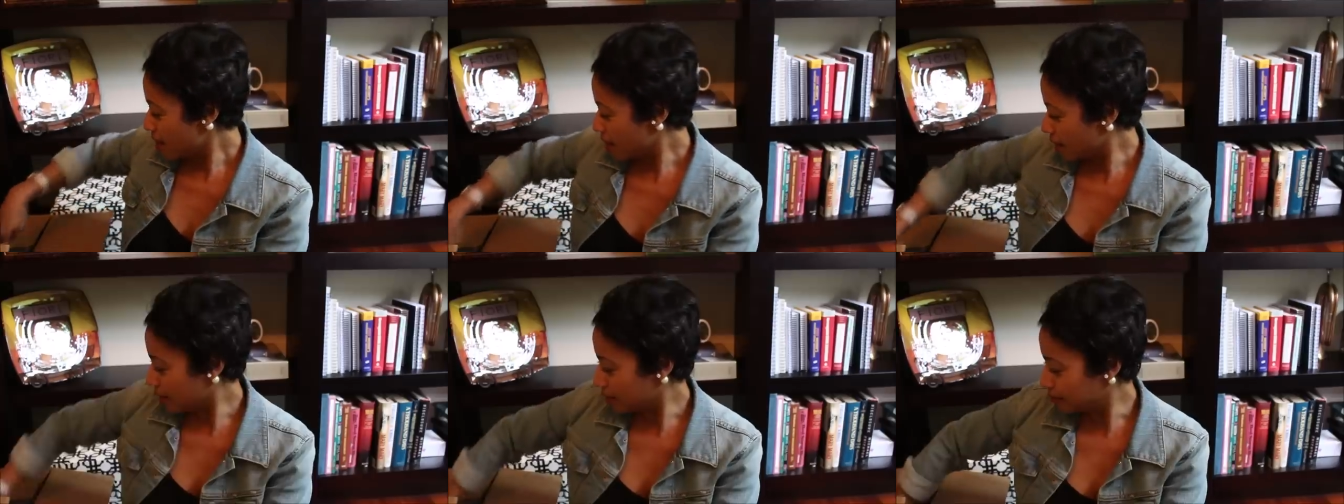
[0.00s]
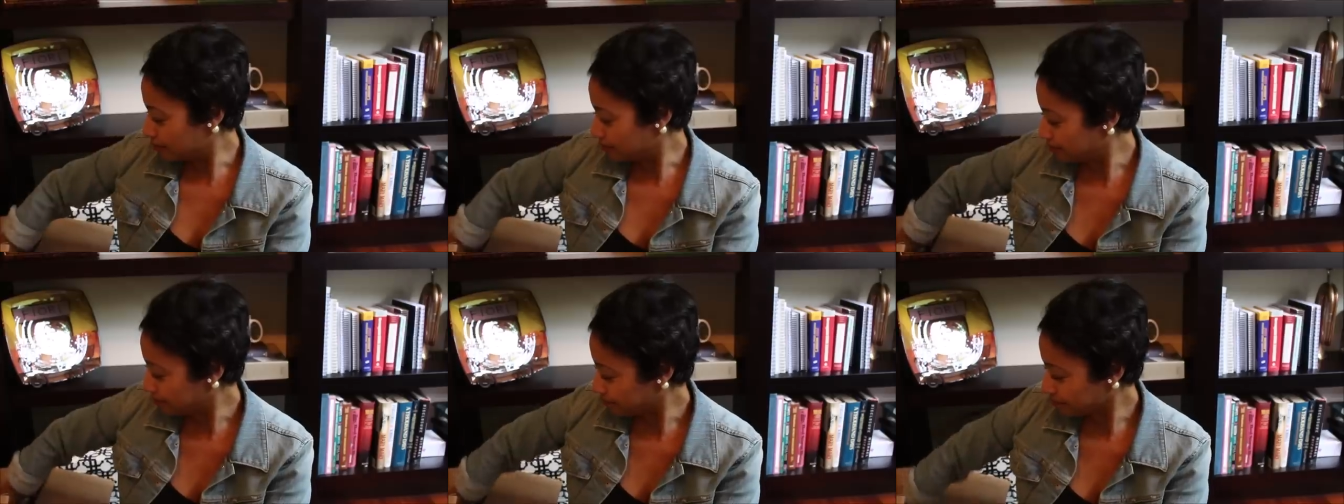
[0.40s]
um,
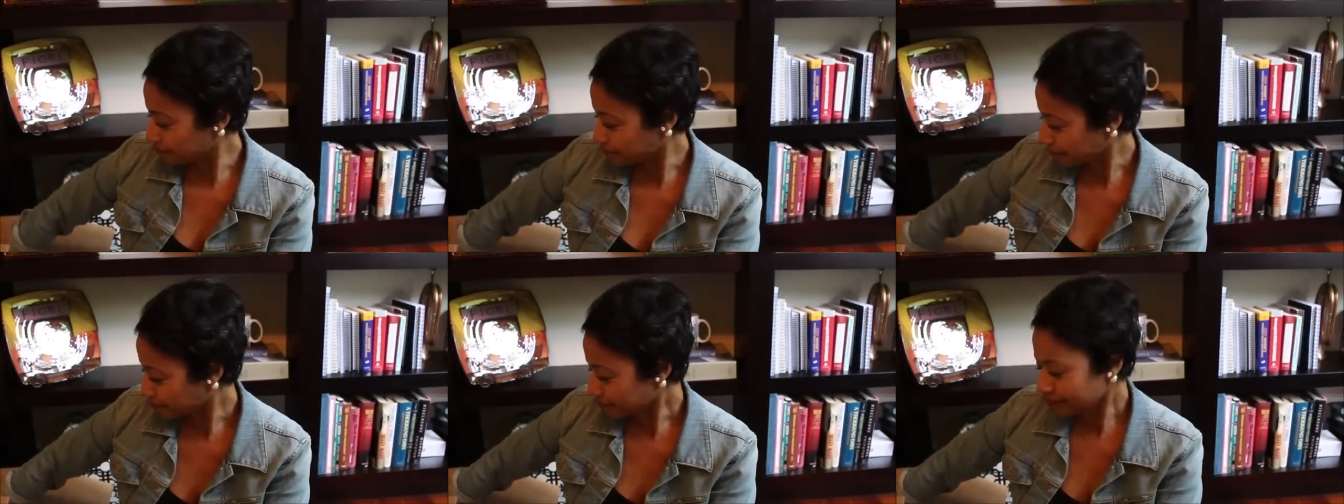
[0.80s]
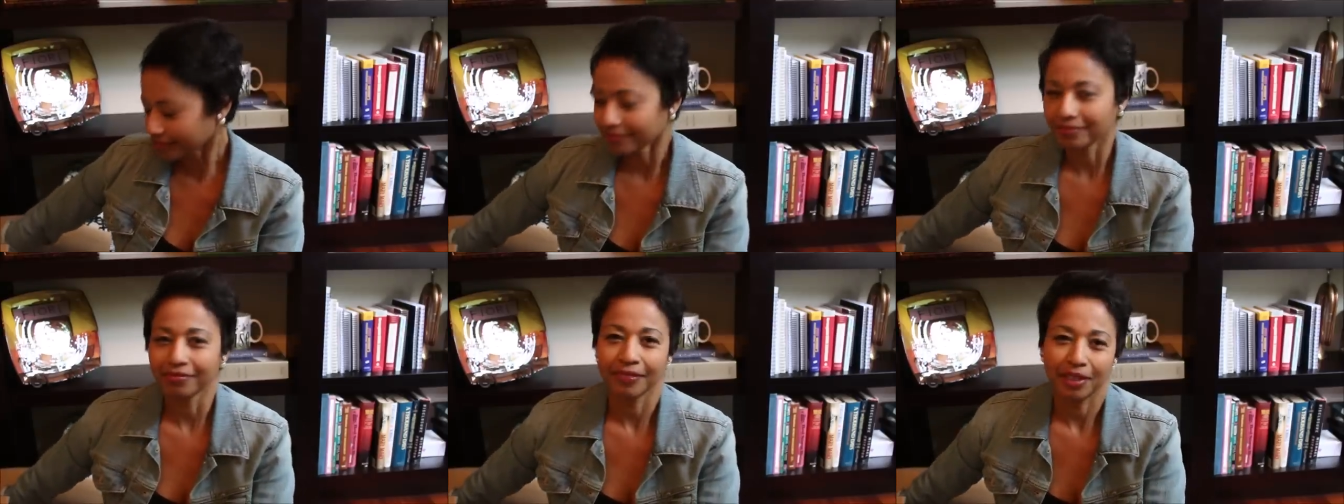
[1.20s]

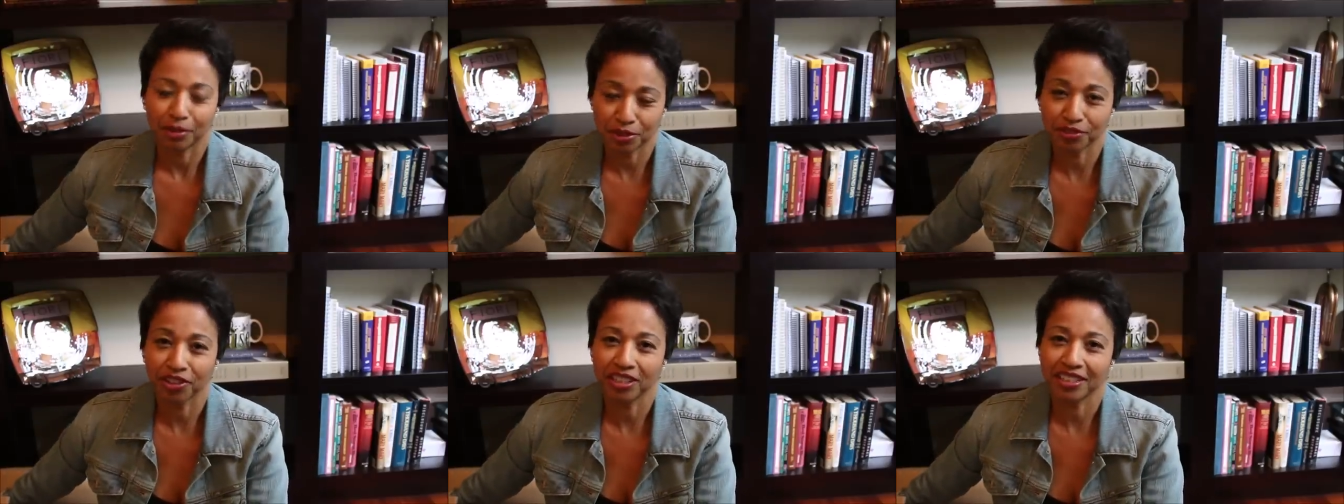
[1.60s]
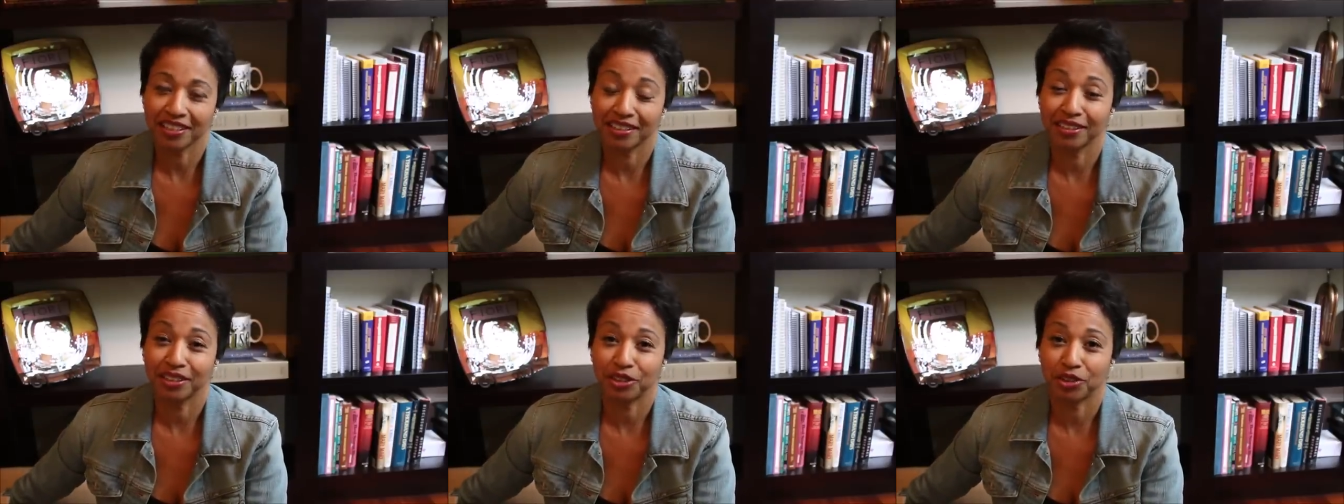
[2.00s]
I was
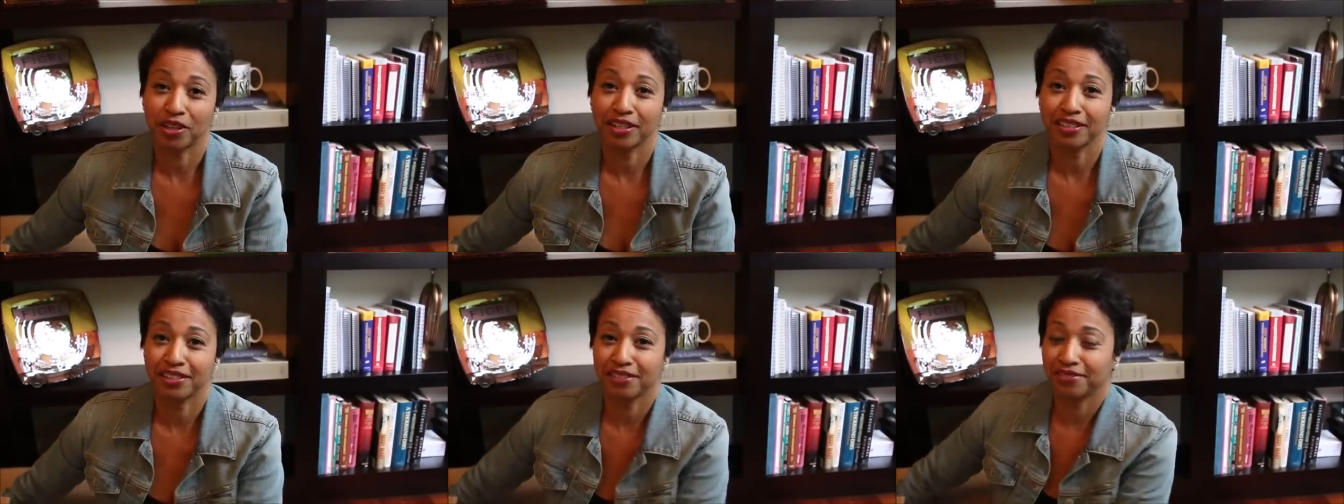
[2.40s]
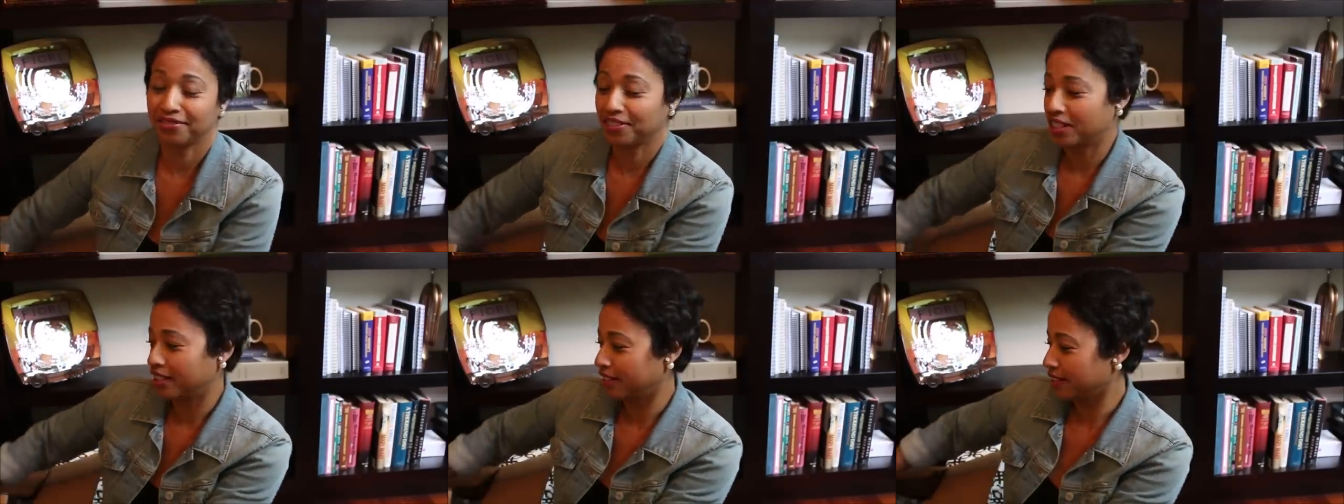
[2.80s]
frantically trying to
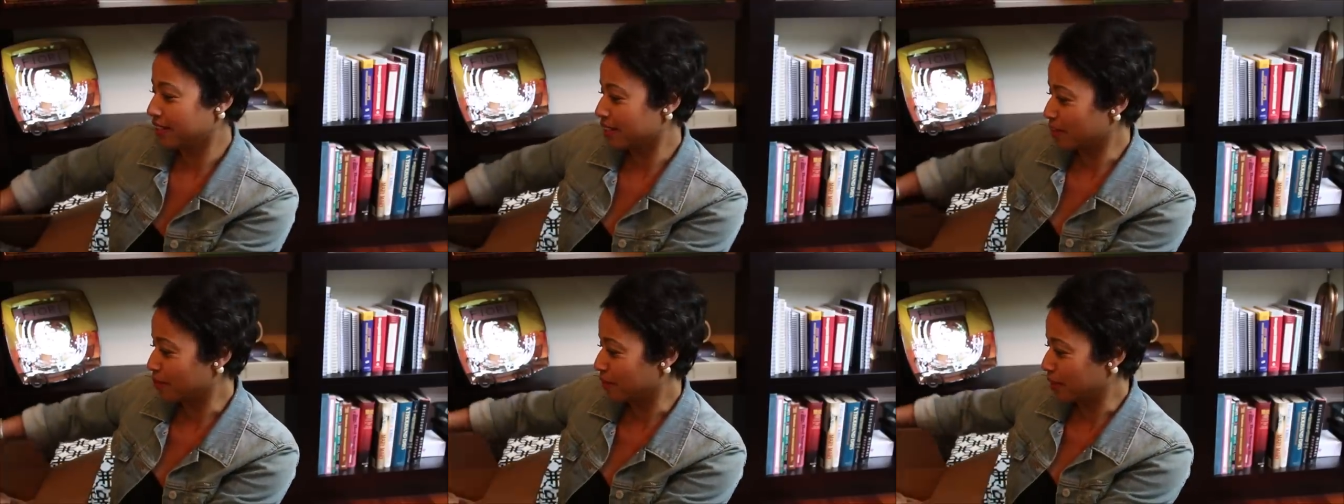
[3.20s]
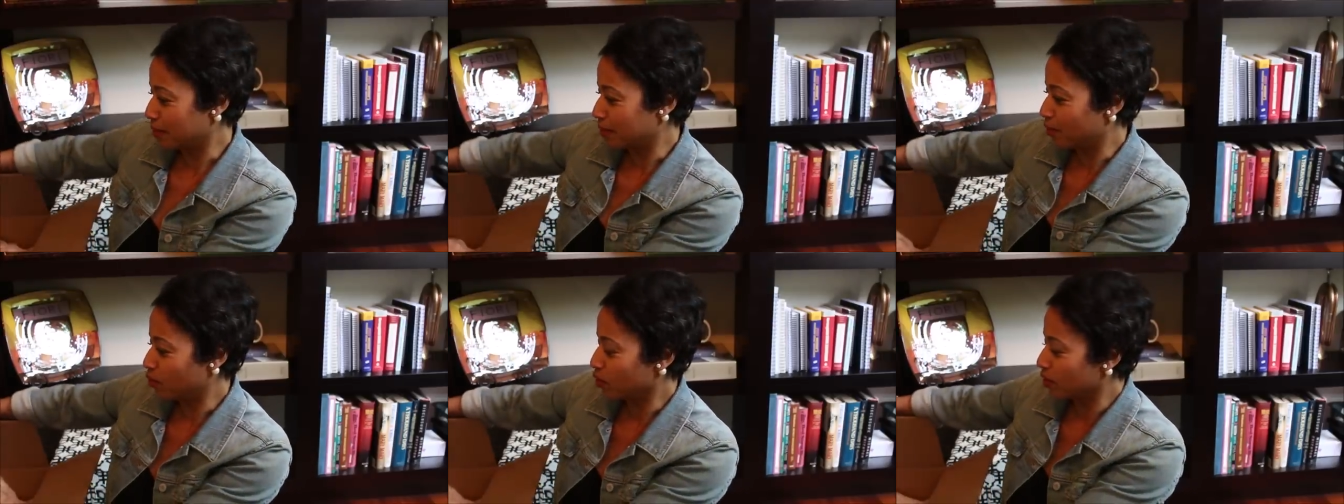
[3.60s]
find something
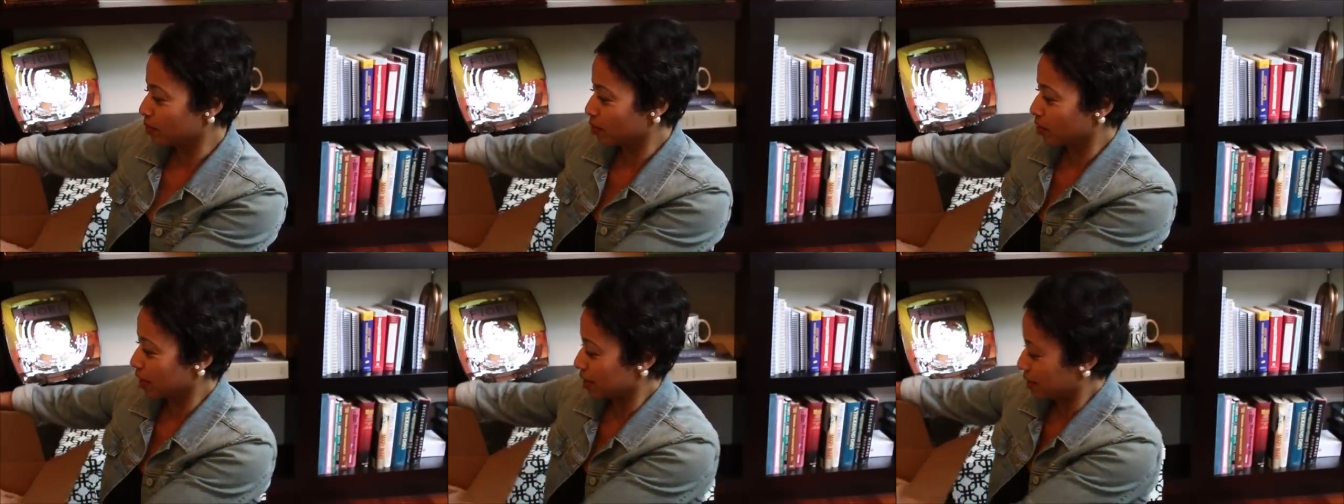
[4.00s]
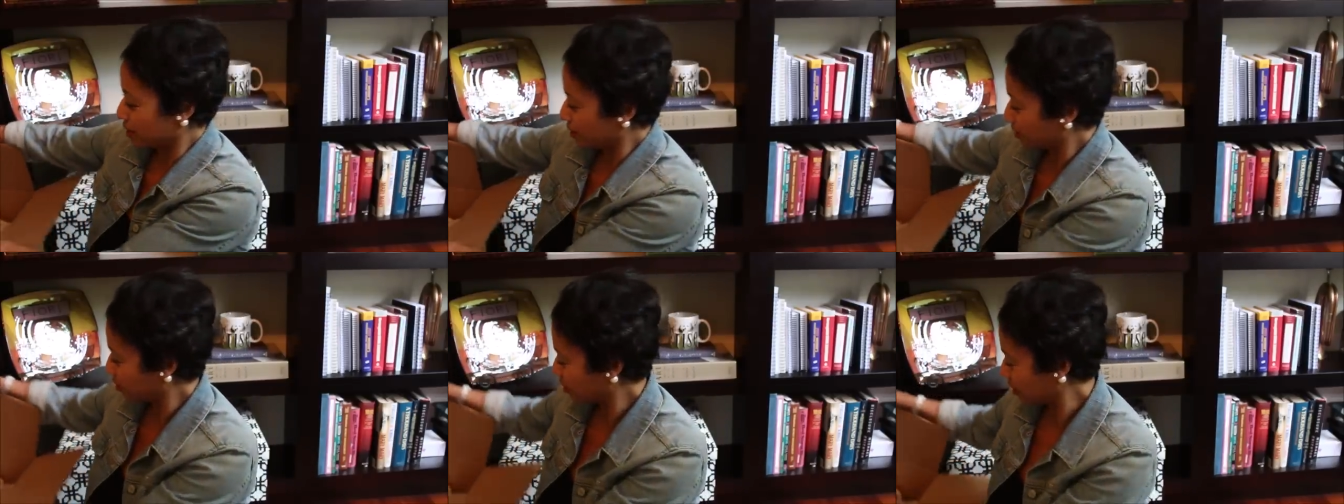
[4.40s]
before the price
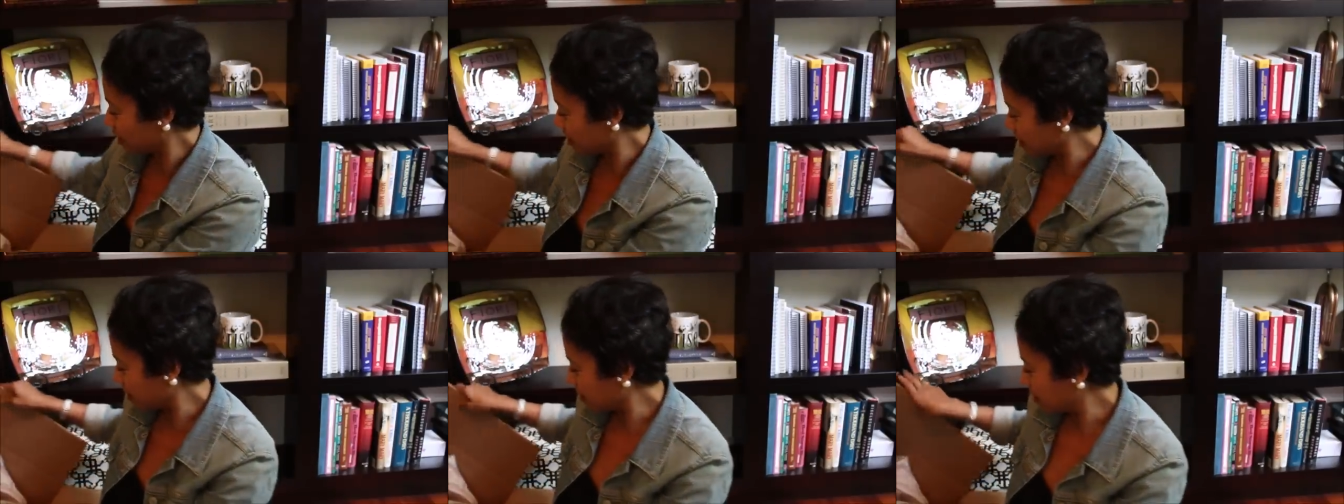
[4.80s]
increase.